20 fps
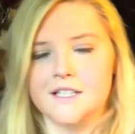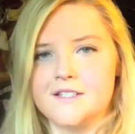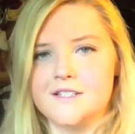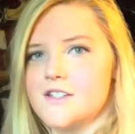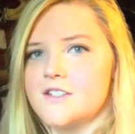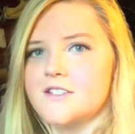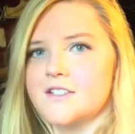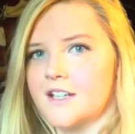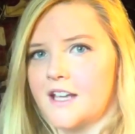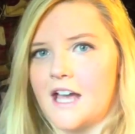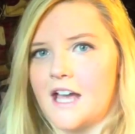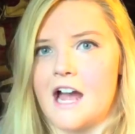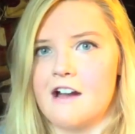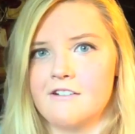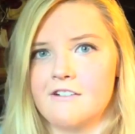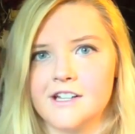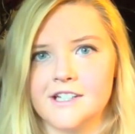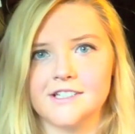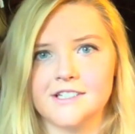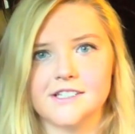It's just a
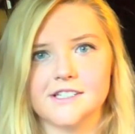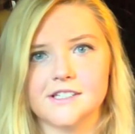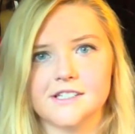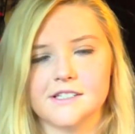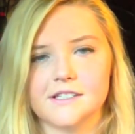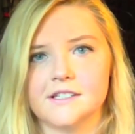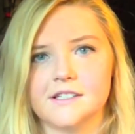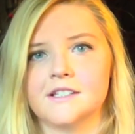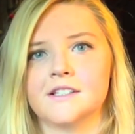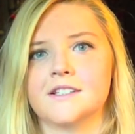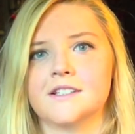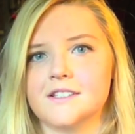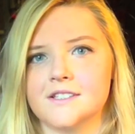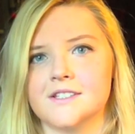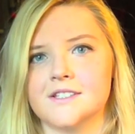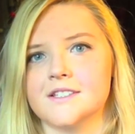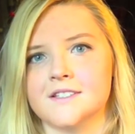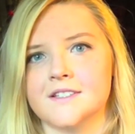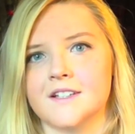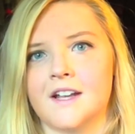garage,
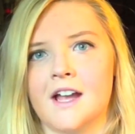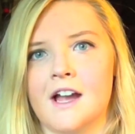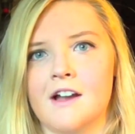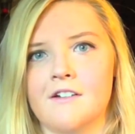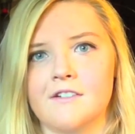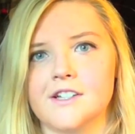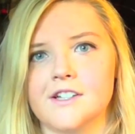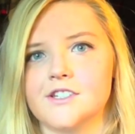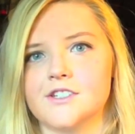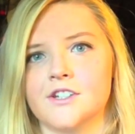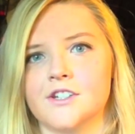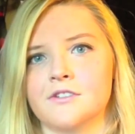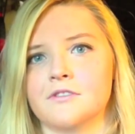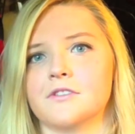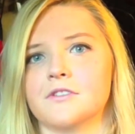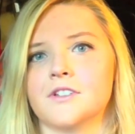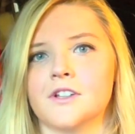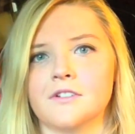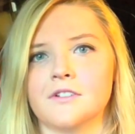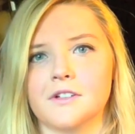
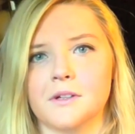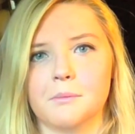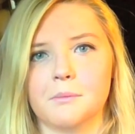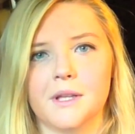don't